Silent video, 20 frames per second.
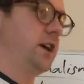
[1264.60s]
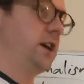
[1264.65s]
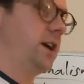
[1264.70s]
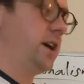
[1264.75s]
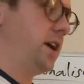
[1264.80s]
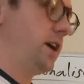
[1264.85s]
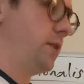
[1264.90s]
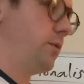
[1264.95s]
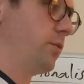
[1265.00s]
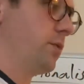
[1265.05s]

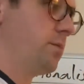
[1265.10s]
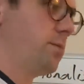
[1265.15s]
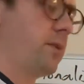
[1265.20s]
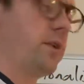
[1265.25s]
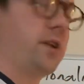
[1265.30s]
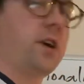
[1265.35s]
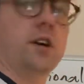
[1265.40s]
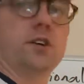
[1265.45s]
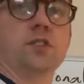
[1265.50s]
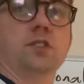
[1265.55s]
and
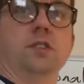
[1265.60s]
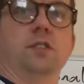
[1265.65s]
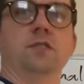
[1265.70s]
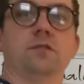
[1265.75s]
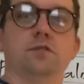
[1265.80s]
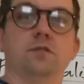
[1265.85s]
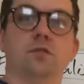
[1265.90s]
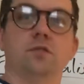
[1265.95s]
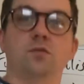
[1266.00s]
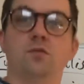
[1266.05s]
reproduction
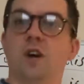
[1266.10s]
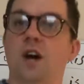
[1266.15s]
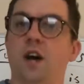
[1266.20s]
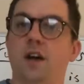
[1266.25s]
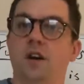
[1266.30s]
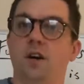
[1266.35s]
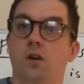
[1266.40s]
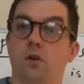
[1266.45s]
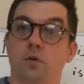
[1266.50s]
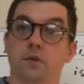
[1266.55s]
do
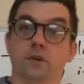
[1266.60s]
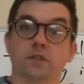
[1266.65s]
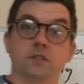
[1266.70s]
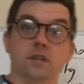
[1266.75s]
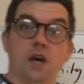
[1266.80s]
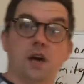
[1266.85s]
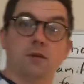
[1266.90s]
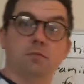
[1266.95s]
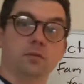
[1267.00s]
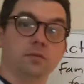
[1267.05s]
not always
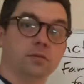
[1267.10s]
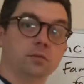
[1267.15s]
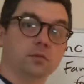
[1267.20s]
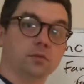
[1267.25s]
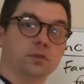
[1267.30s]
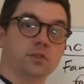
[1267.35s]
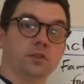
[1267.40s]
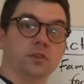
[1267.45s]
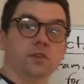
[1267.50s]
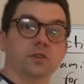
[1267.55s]
happen
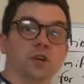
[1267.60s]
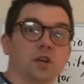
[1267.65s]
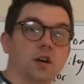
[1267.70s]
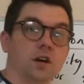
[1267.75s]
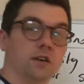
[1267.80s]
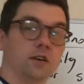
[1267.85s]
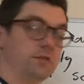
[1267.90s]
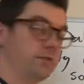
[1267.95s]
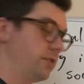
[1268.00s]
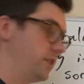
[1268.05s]
within the
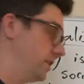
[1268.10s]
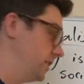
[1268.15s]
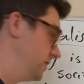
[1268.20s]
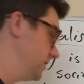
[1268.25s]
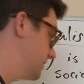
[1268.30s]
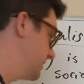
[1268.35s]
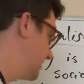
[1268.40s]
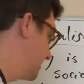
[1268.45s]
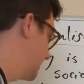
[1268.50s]
confines